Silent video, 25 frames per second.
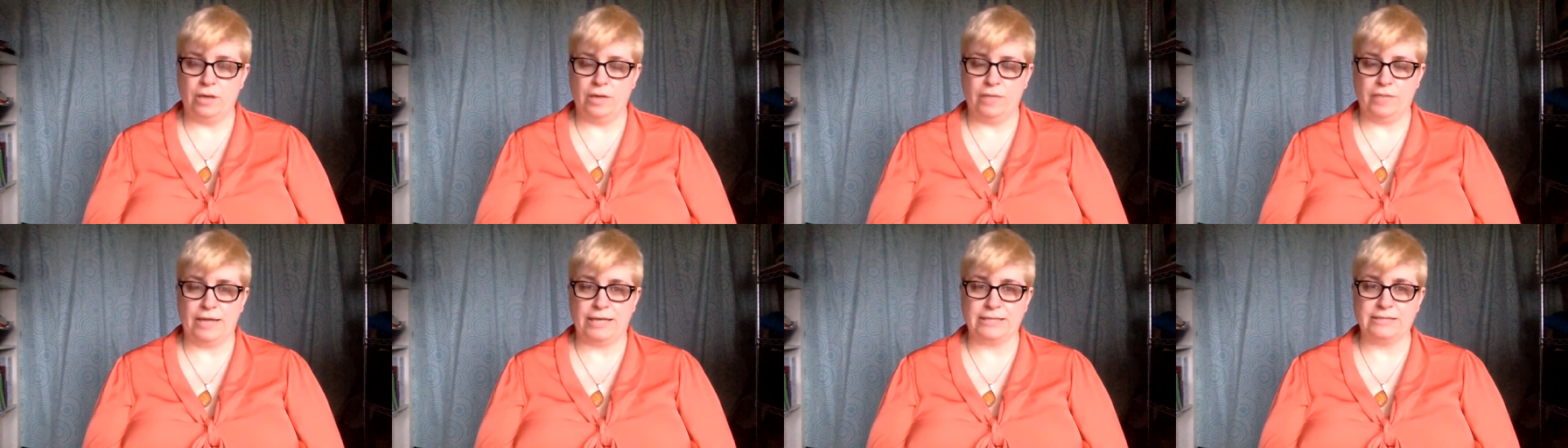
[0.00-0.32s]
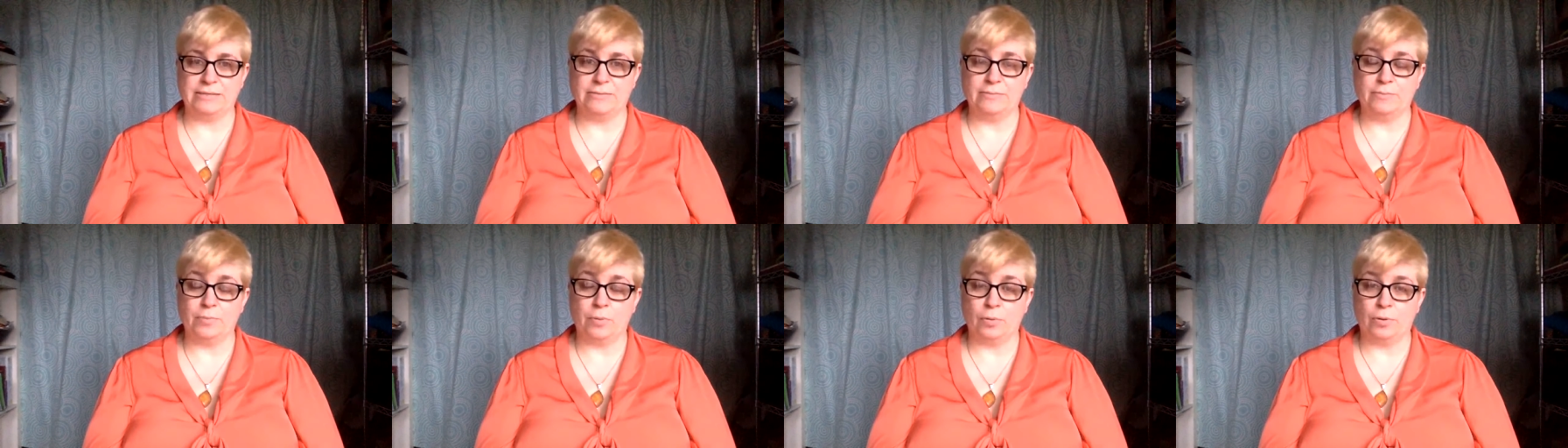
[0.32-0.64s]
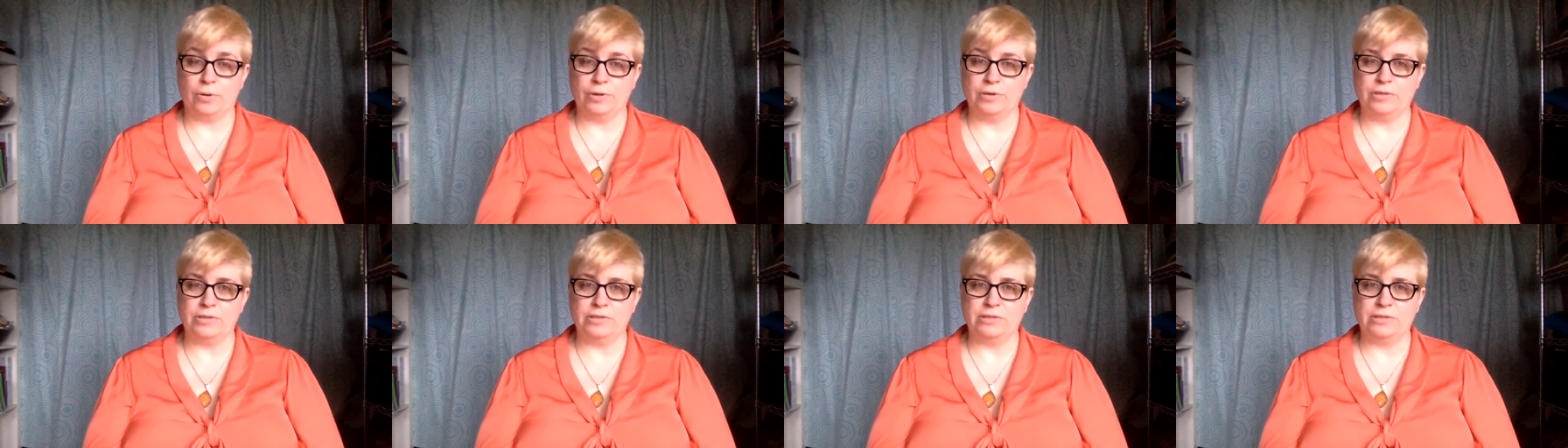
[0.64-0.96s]
That's
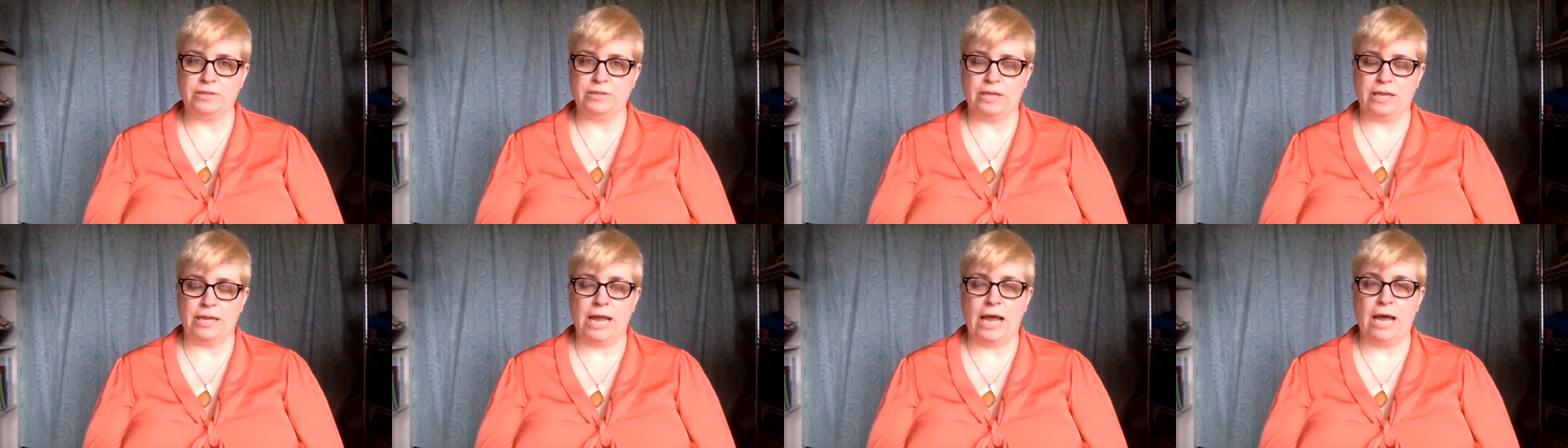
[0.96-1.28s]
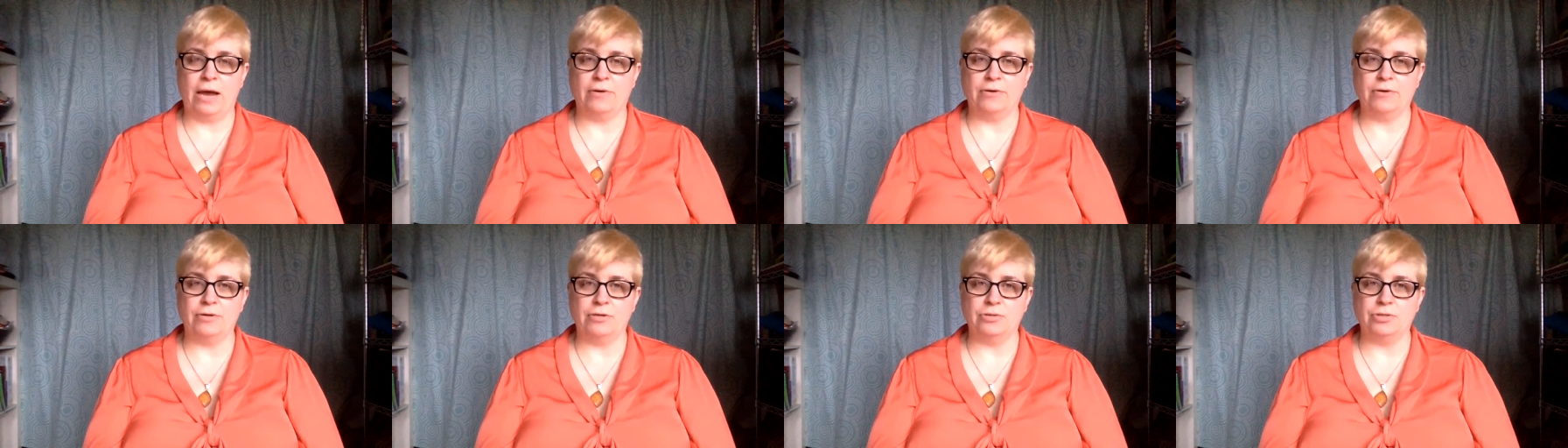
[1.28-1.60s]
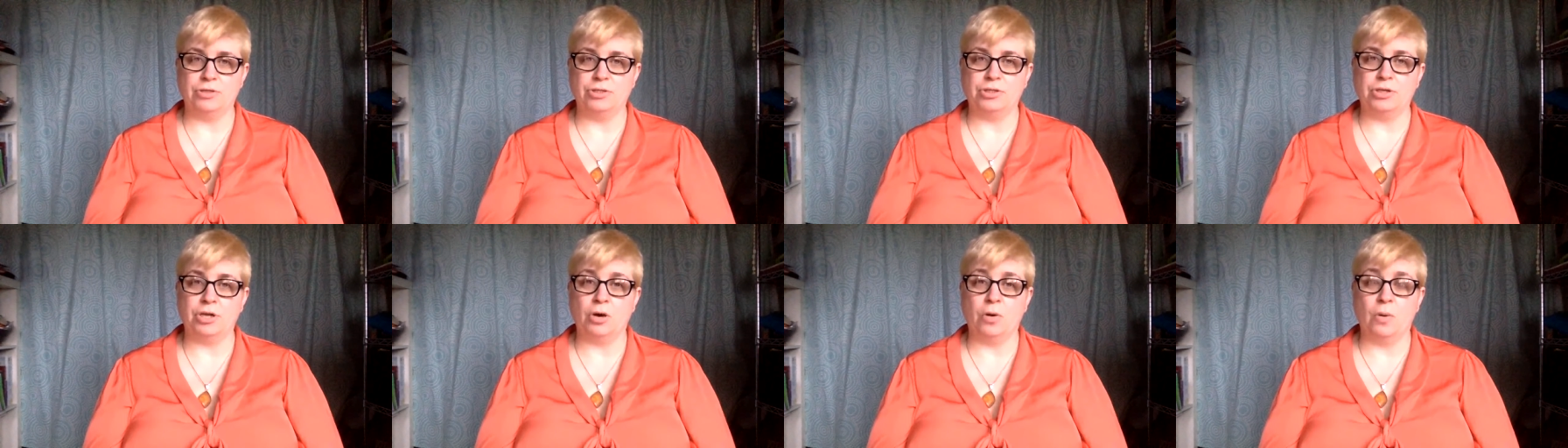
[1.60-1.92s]
important in how you
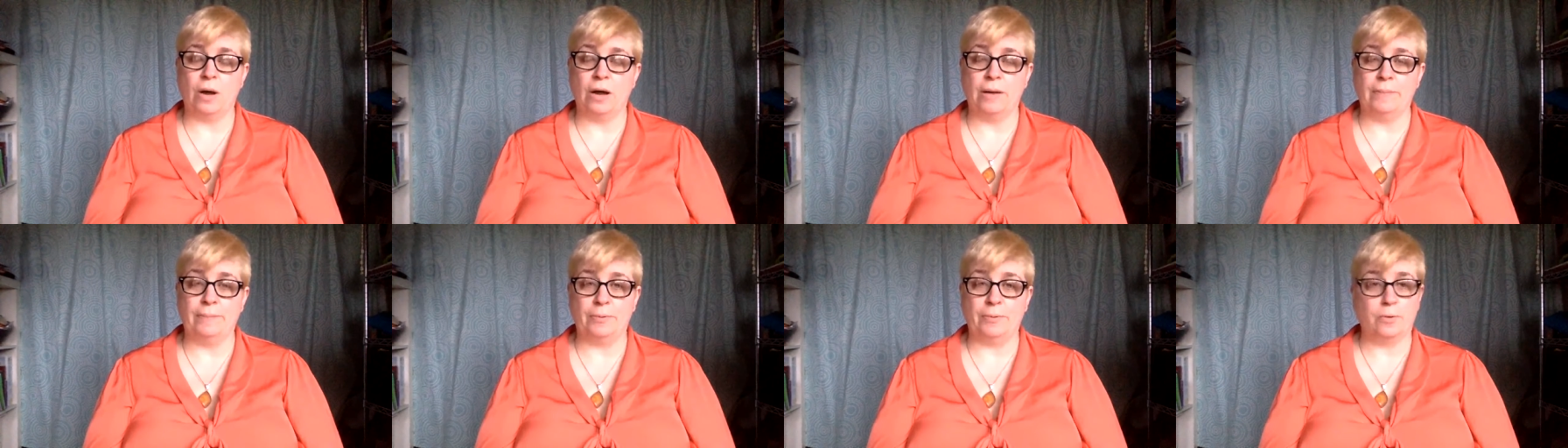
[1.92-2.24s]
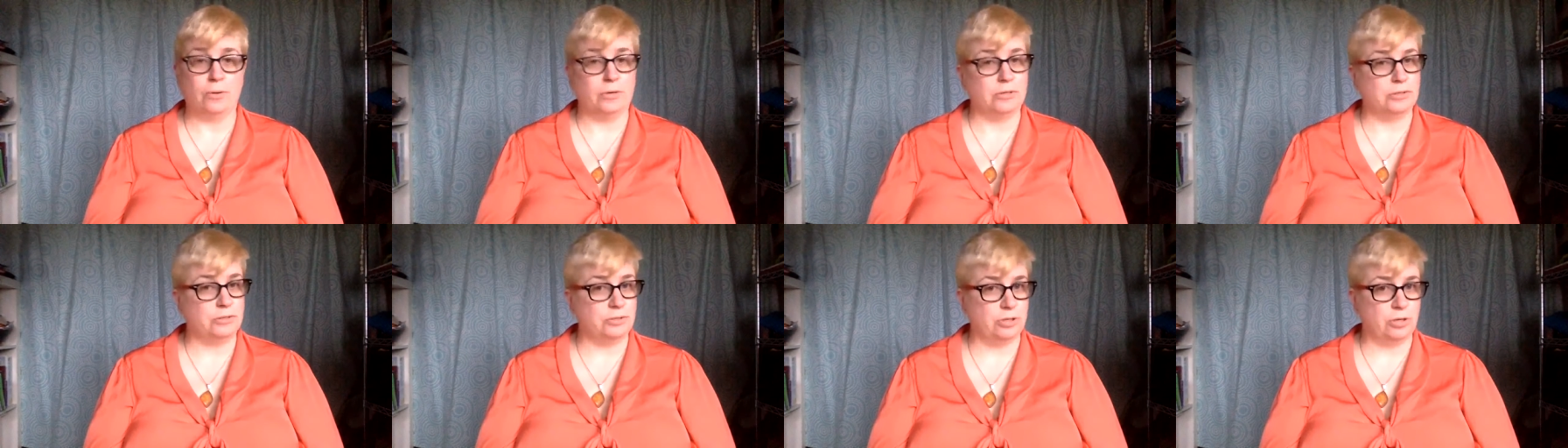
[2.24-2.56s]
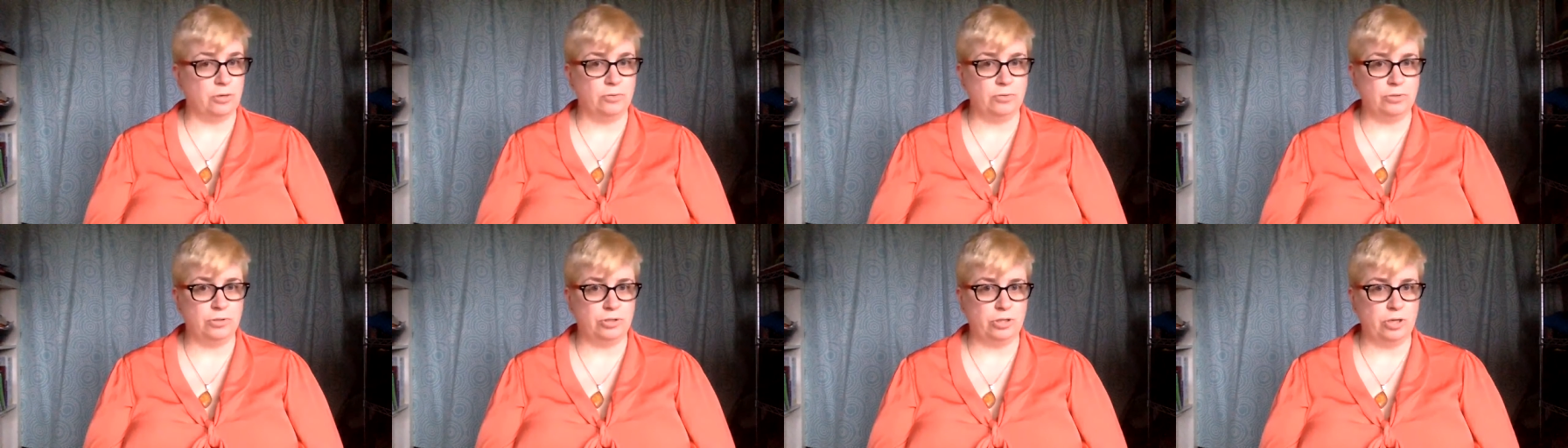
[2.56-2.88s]
show up or
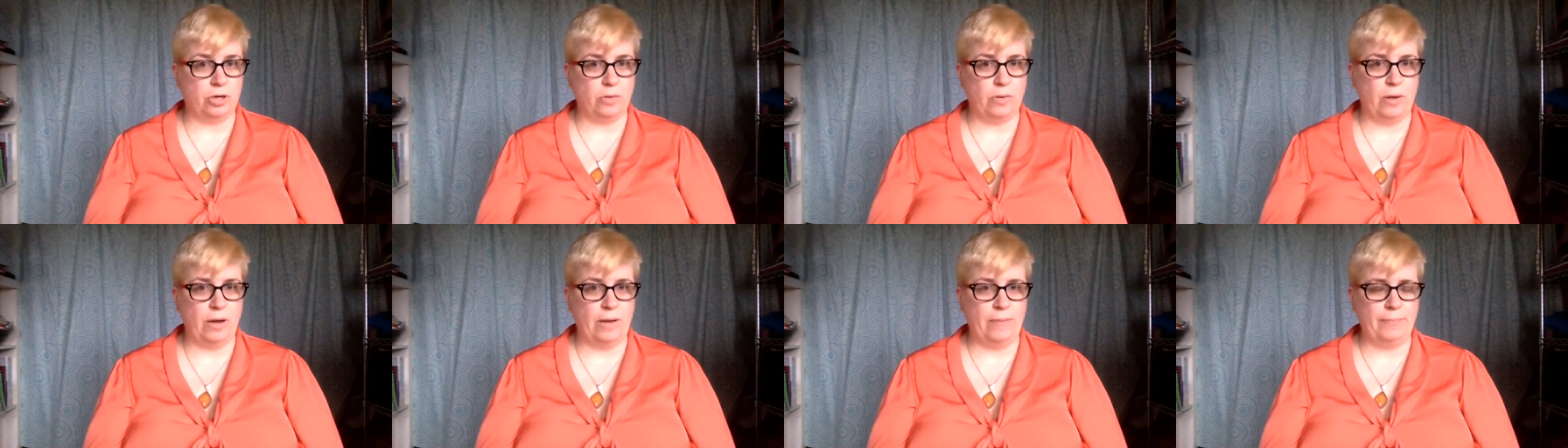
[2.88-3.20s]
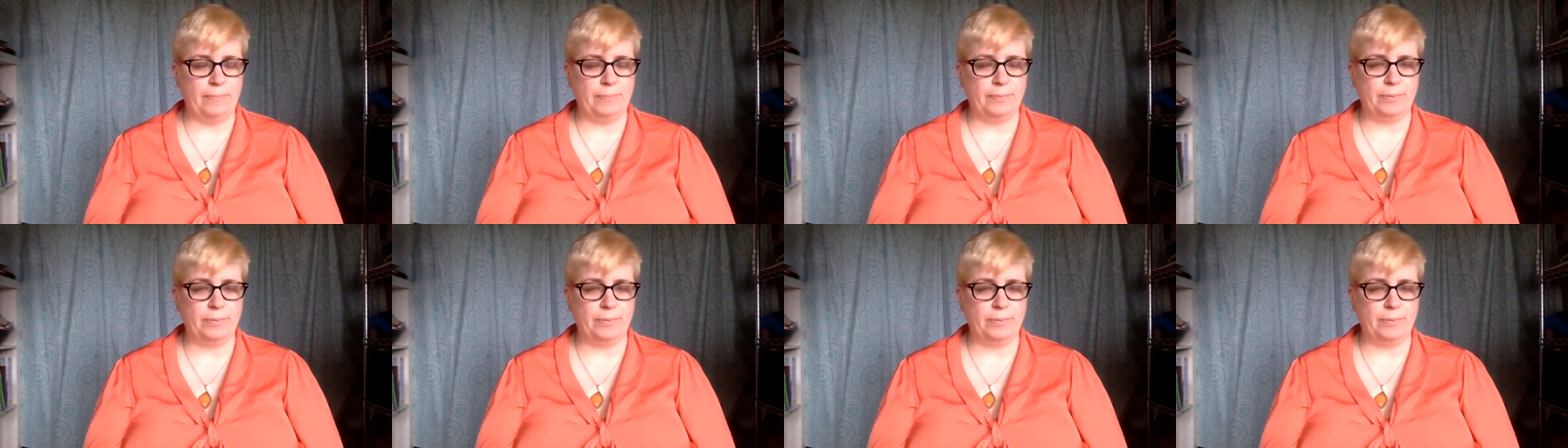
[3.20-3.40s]
don't show up.